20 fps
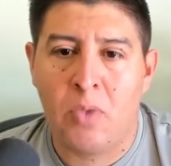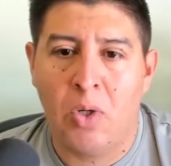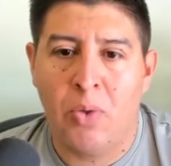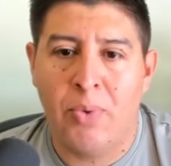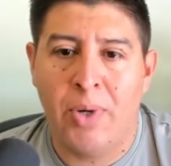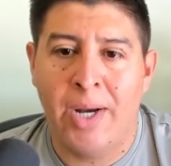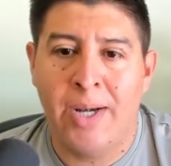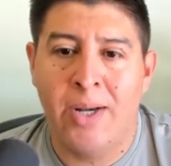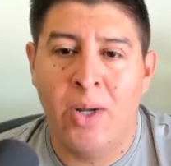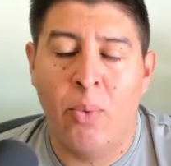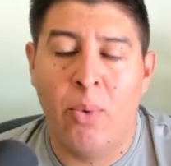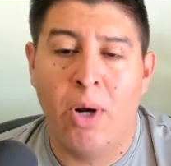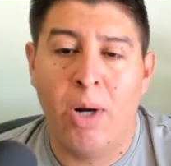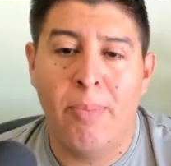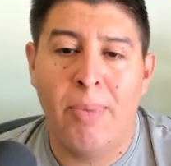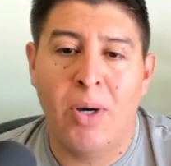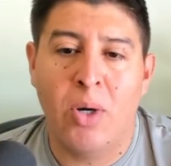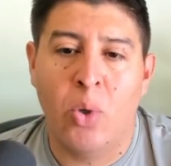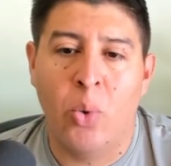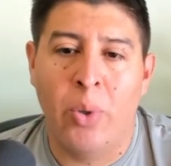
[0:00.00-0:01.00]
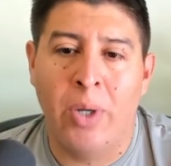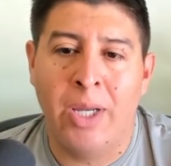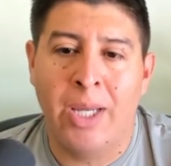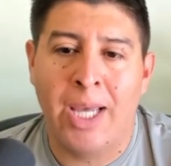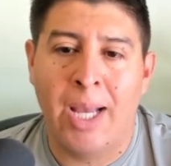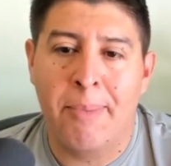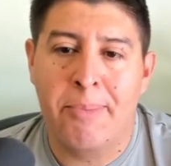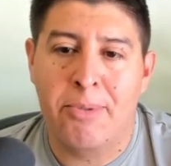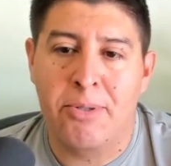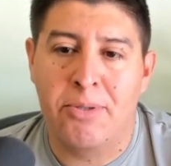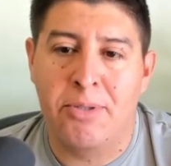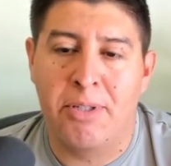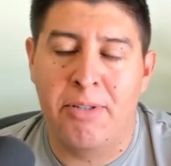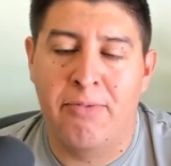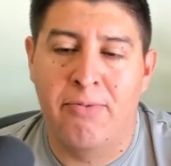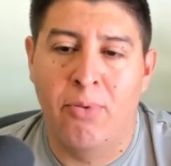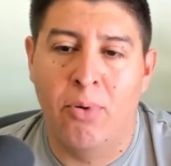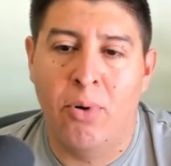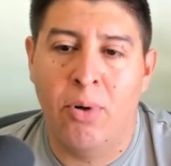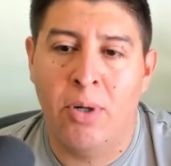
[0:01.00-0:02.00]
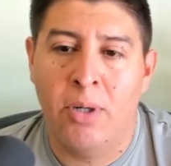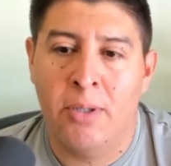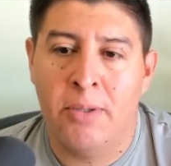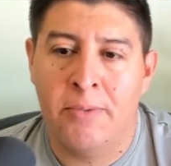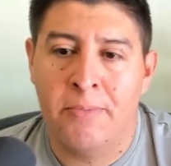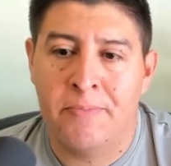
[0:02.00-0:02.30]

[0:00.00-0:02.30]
Right, now what about queen captures d4?